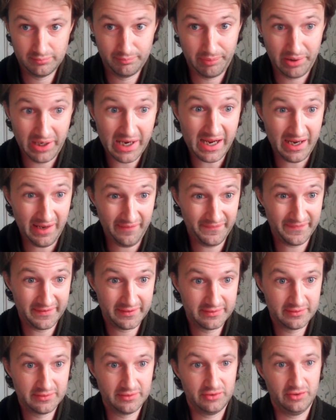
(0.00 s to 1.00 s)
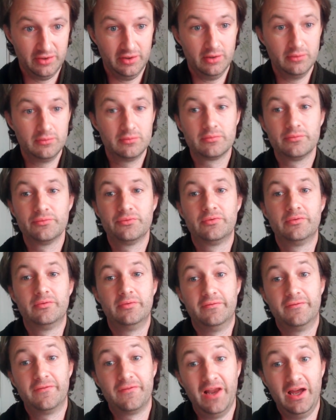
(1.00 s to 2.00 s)
plan, you know,
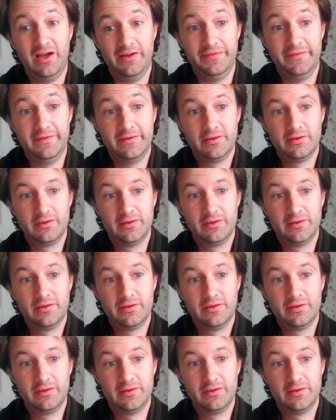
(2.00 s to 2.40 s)
to flood.